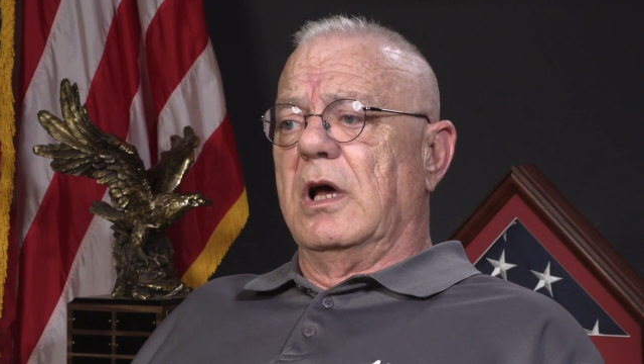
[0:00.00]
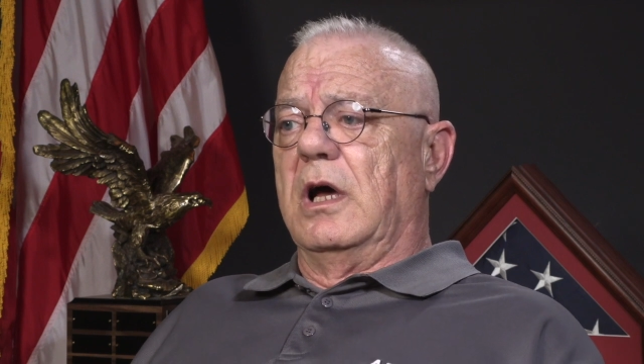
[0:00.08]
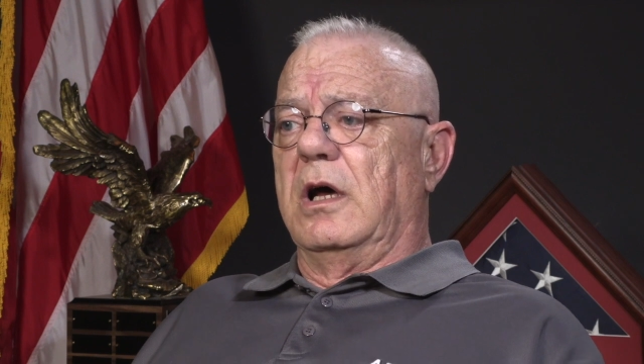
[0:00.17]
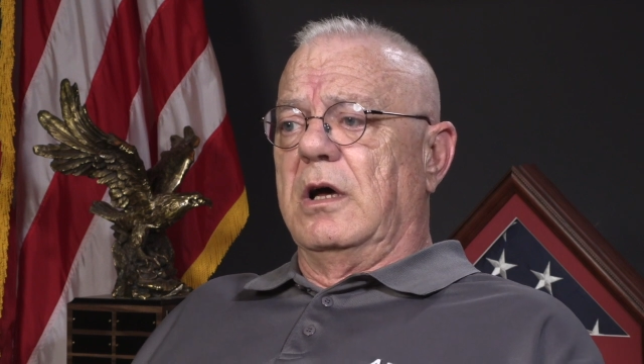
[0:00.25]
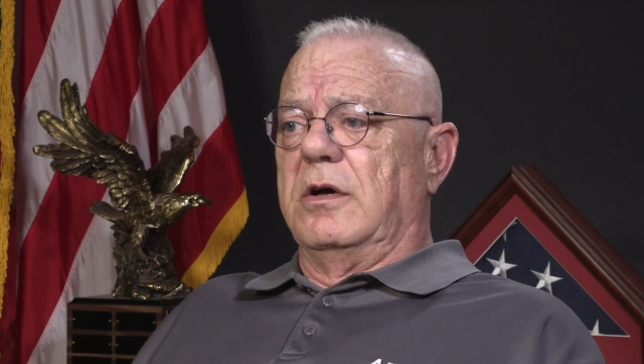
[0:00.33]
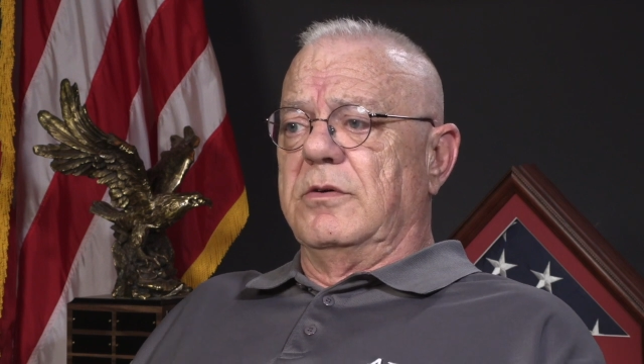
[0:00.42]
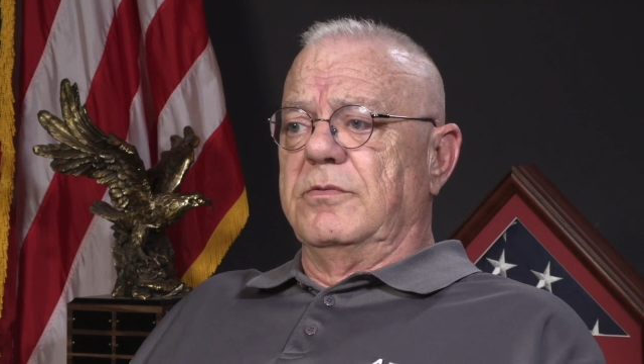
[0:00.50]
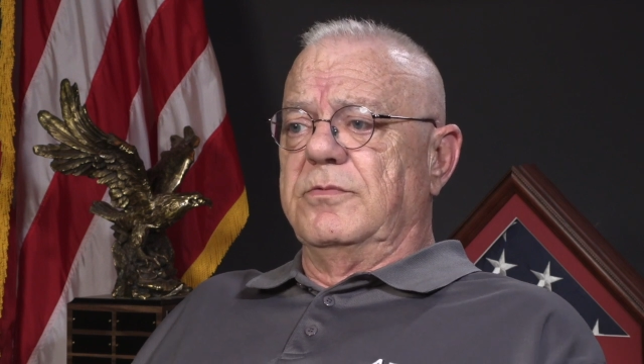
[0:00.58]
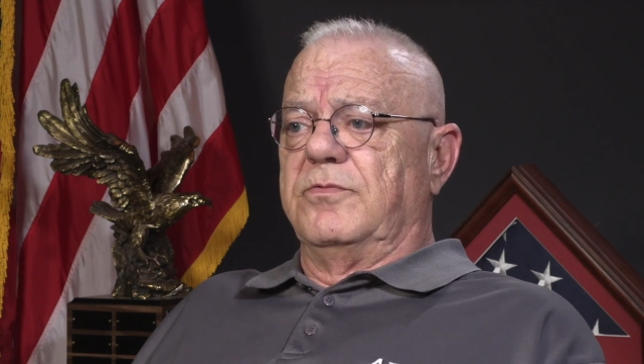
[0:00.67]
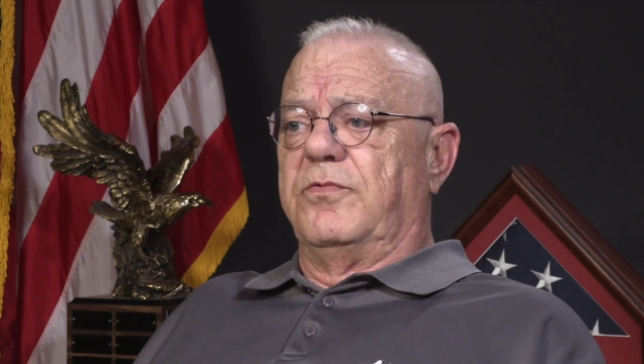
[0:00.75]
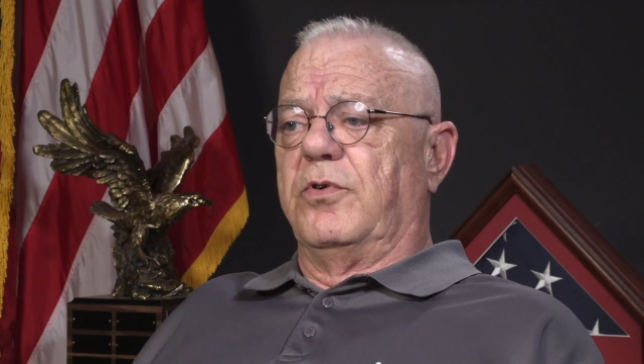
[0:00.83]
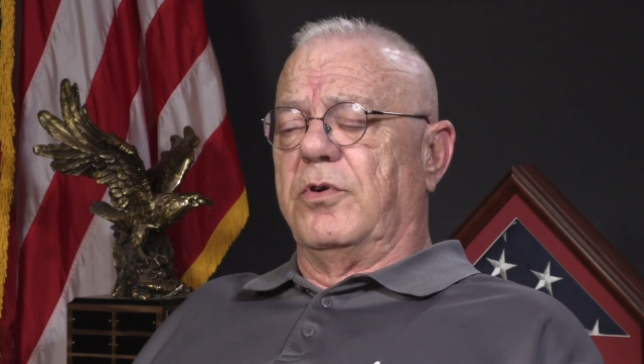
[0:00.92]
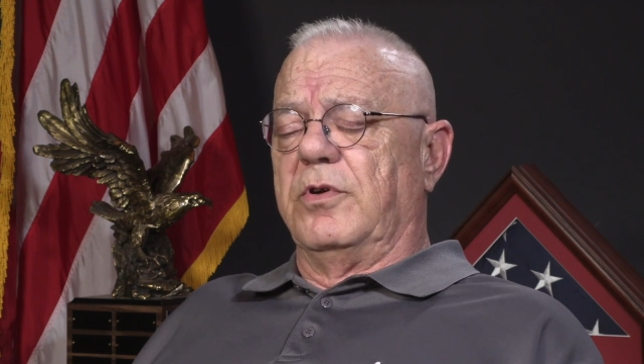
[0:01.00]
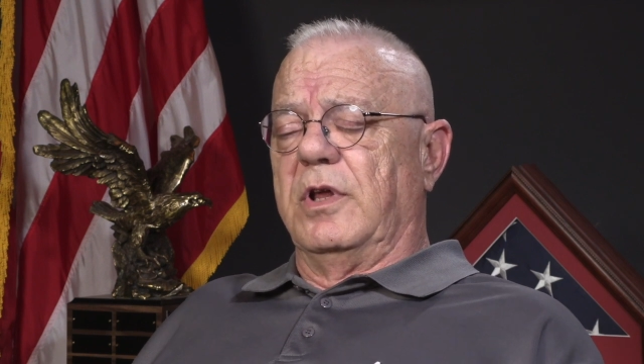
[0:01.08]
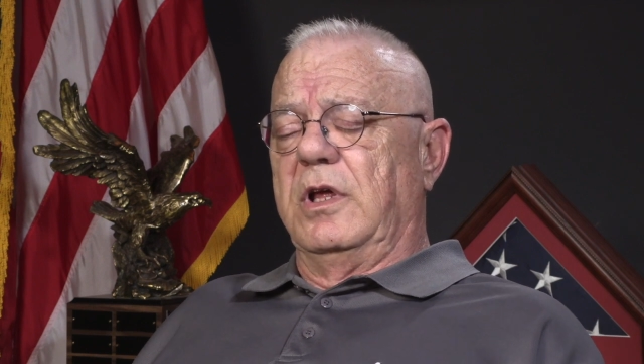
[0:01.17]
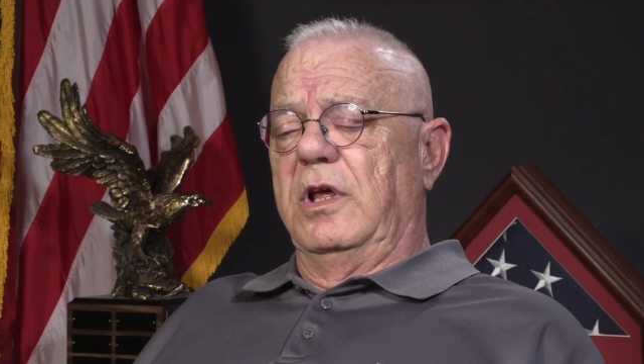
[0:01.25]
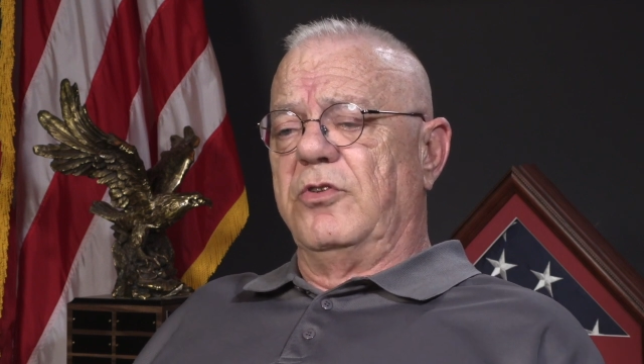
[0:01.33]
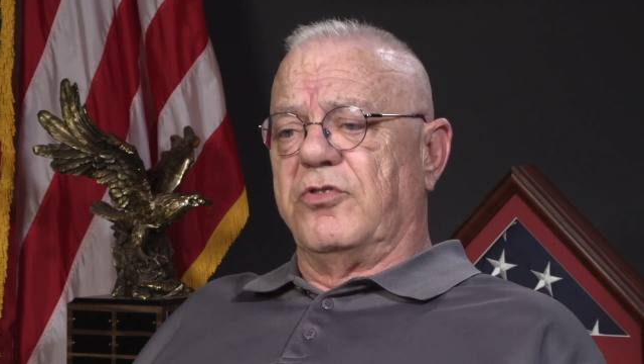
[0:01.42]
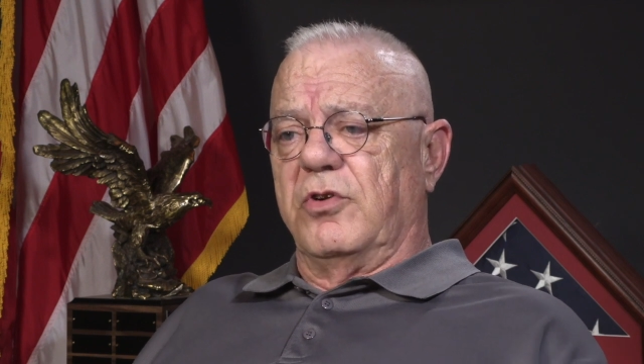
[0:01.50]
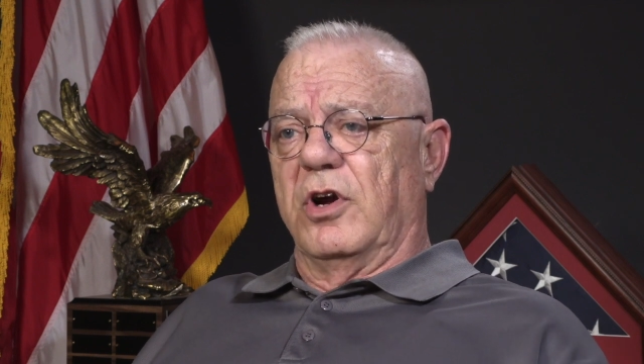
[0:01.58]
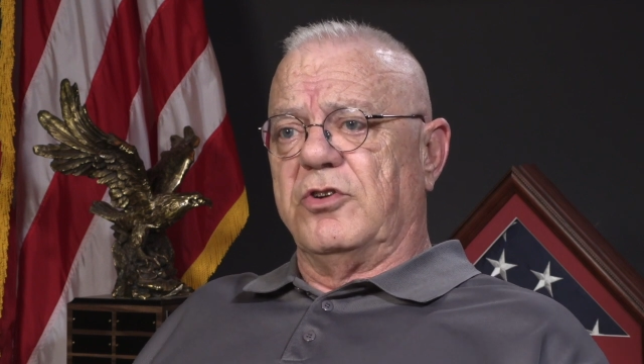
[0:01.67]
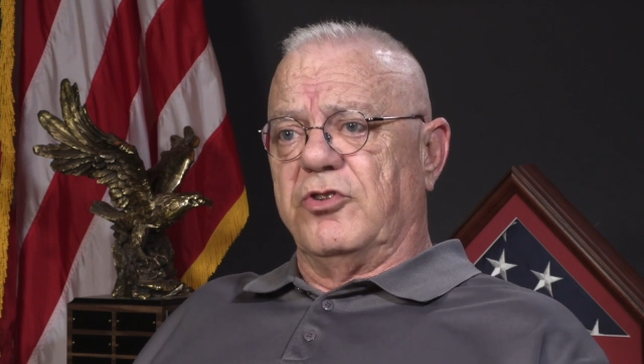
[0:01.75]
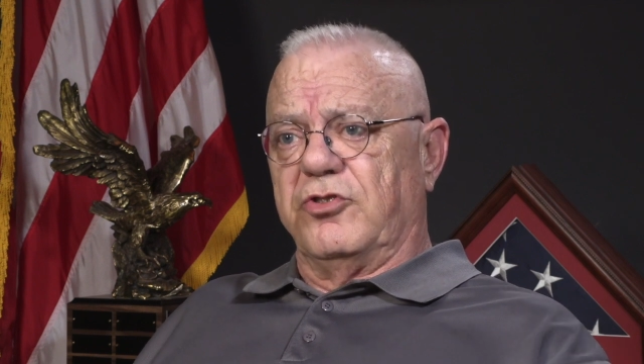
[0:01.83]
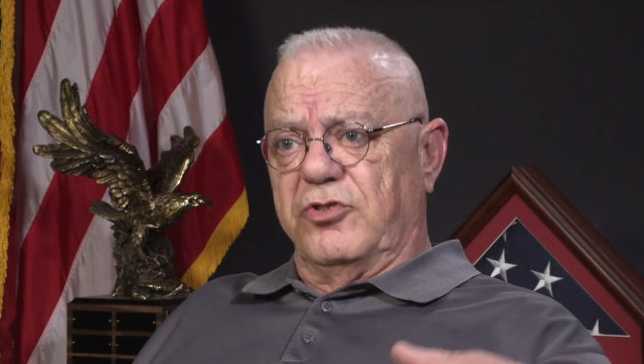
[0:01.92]
for the
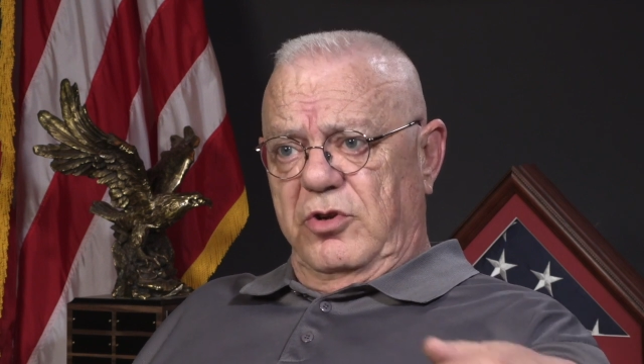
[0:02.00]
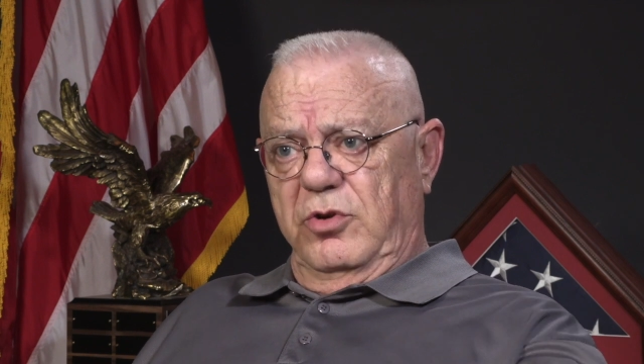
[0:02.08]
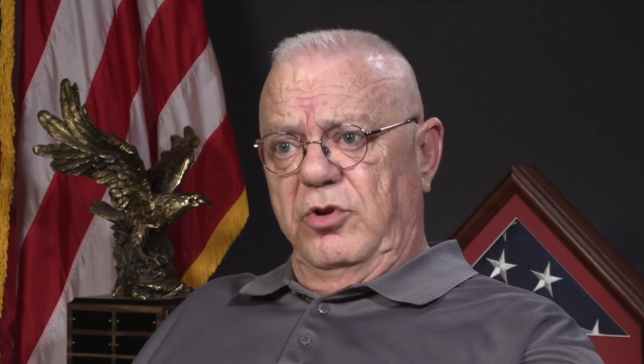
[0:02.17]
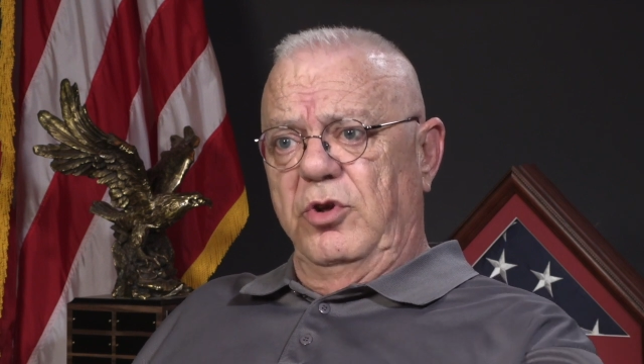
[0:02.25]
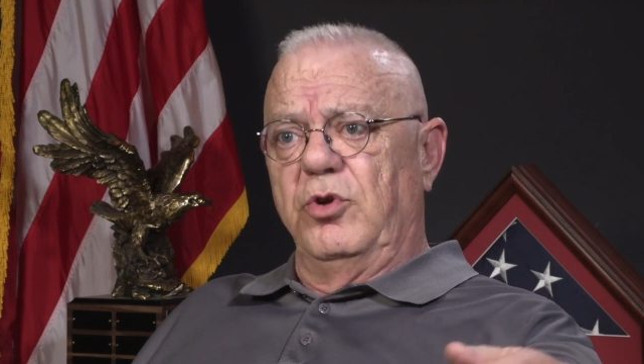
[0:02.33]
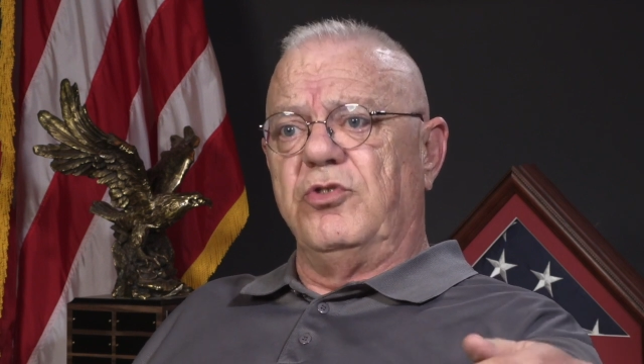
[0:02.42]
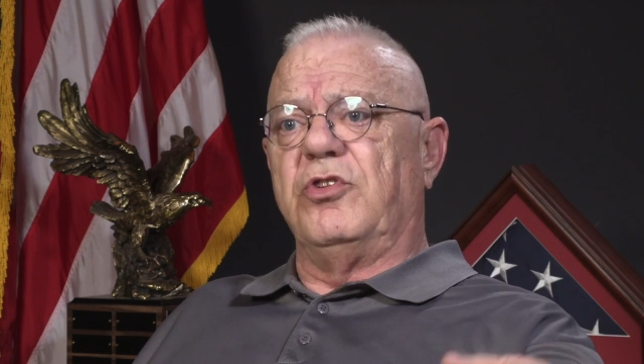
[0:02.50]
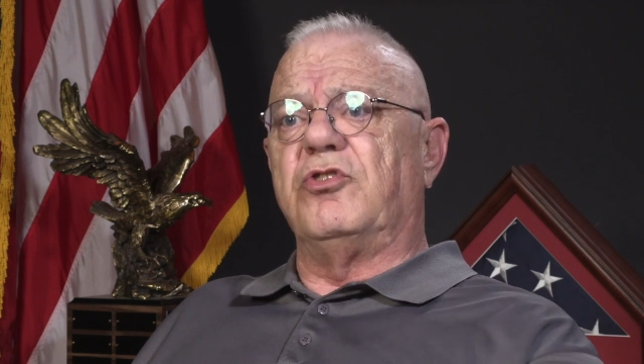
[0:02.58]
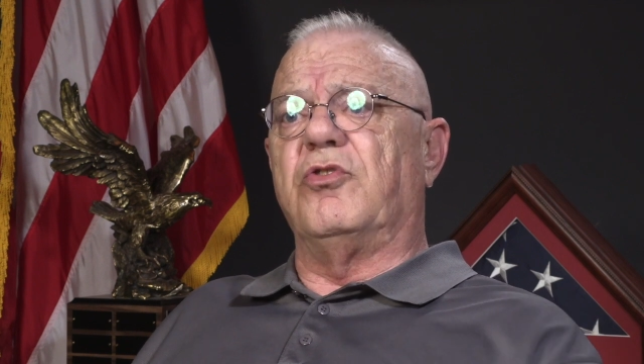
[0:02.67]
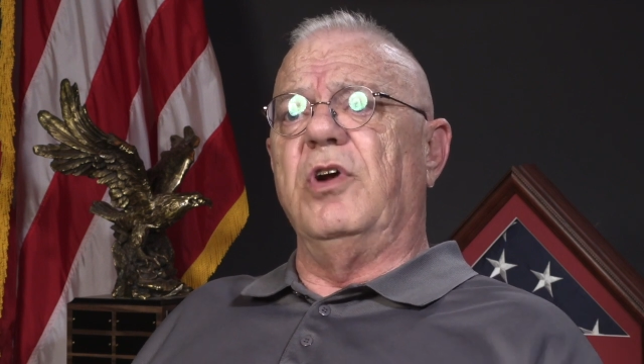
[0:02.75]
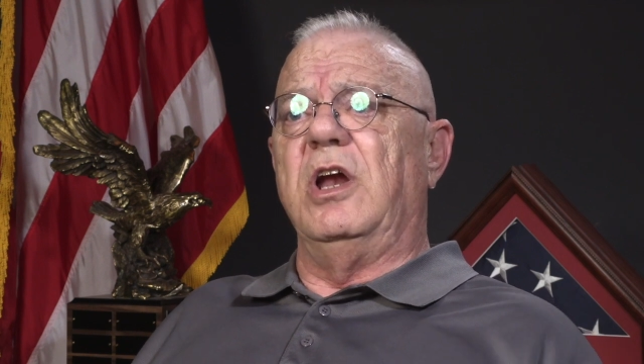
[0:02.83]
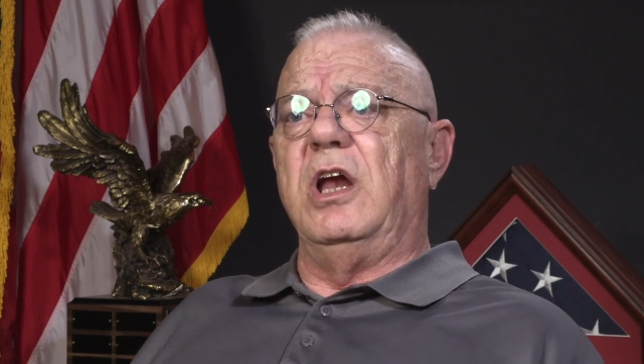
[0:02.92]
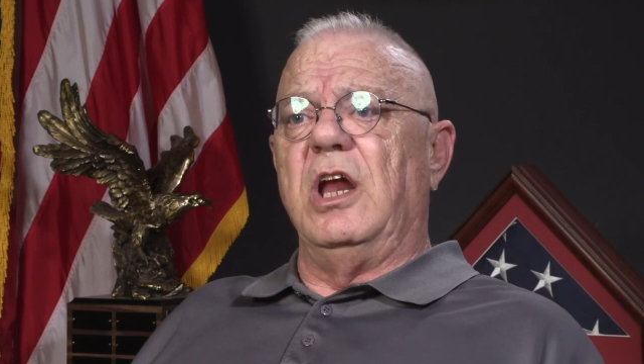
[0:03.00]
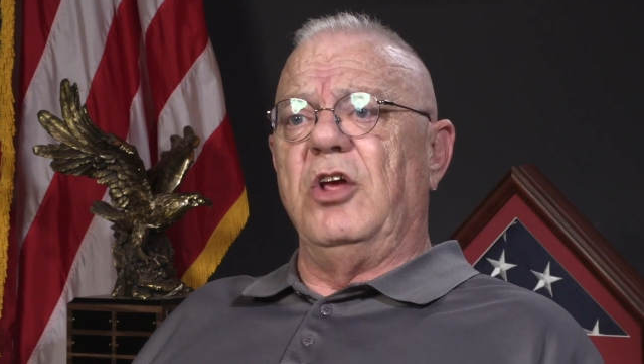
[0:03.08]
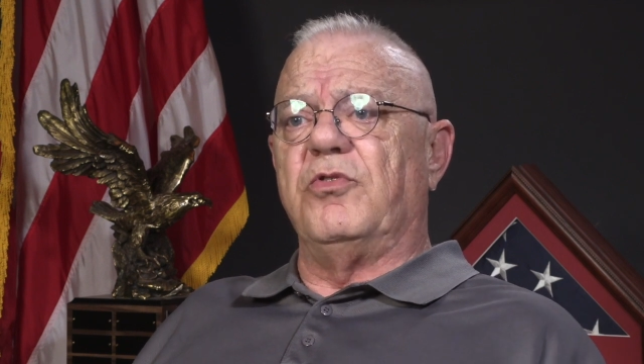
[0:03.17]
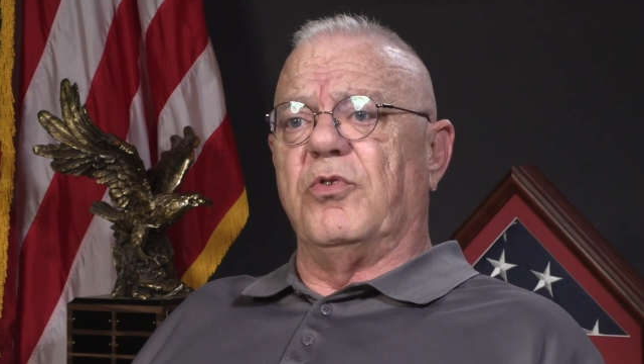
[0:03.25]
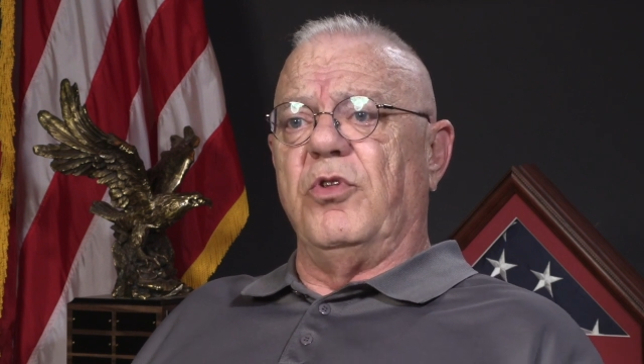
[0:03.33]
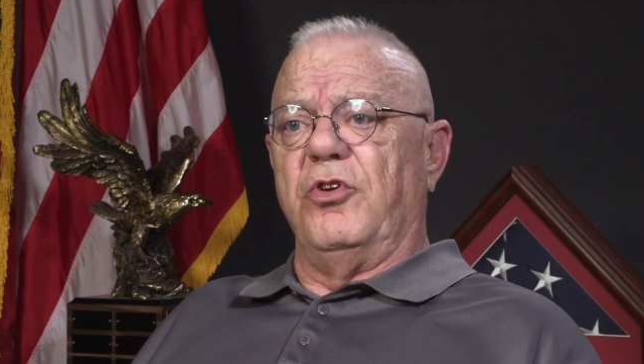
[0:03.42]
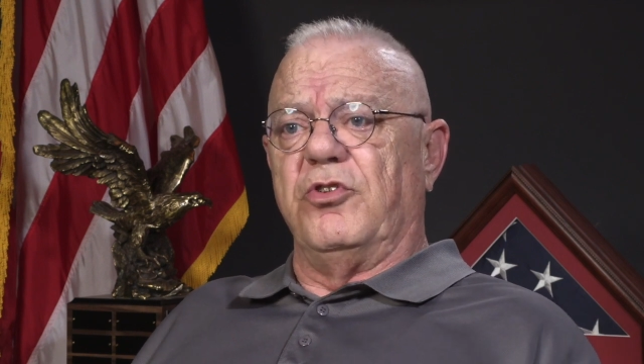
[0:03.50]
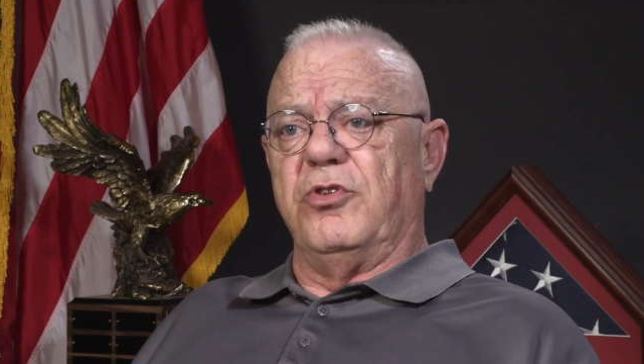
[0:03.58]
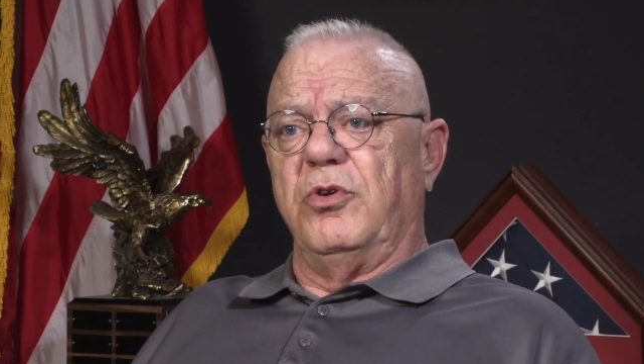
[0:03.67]
instructors to use as training aids for their